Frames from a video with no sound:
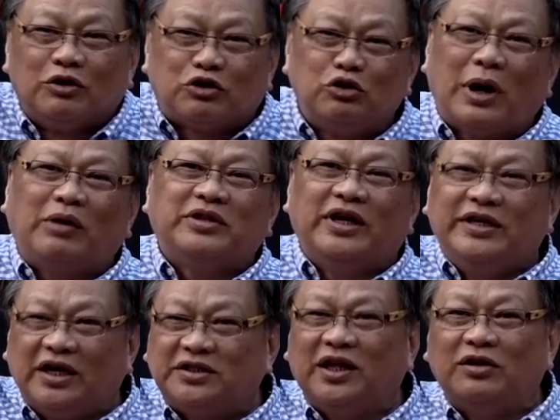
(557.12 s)
throughout the
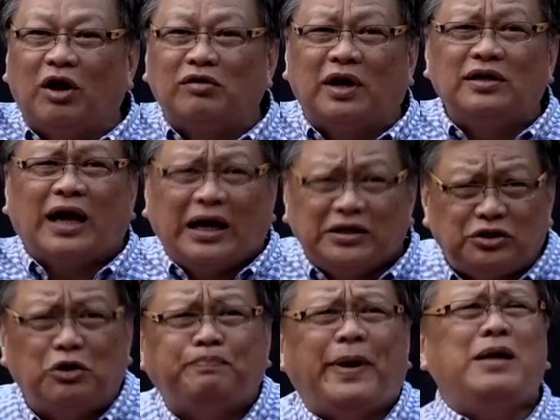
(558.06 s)
years in the long run, I
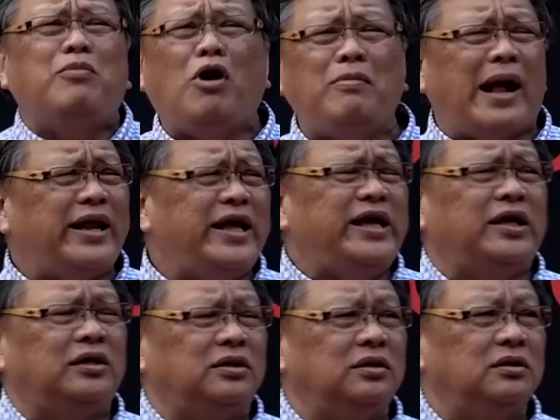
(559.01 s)
still pay more money.